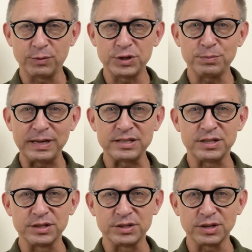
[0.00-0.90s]
which means
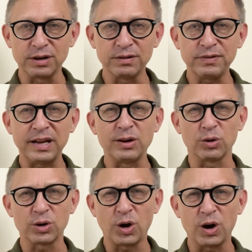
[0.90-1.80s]
deserving
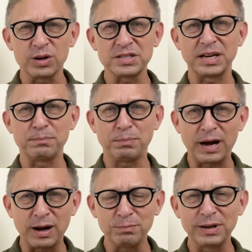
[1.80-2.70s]
or causing
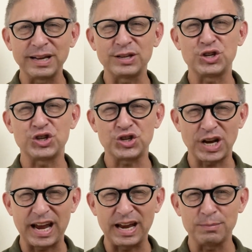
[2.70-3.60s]
public
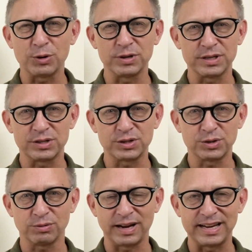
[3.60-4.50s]
shame or
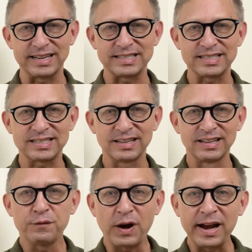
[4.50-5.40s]
disgrace.
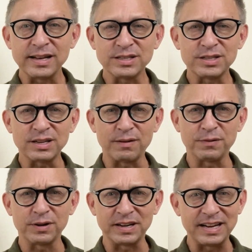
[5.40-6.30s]
France
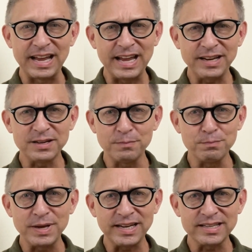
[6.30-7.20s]
suffered an
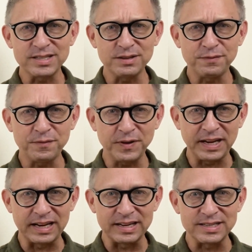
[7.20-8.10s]
ignominious
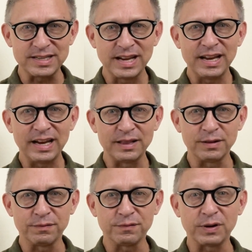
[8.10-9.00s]
defeat in
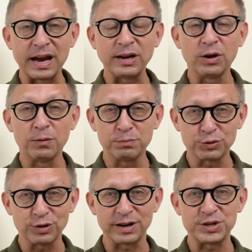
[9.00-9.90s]
the
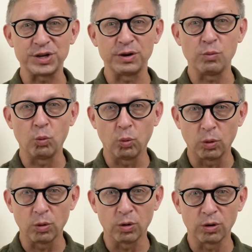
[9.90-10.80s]
Franco-Prussian
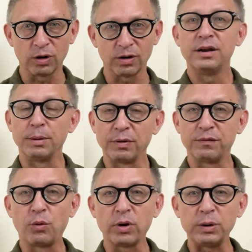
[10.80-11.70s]
War. Number
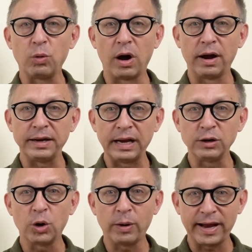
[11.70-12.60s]
41,
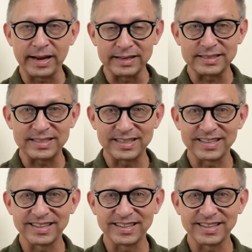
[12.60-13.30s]
inchoate.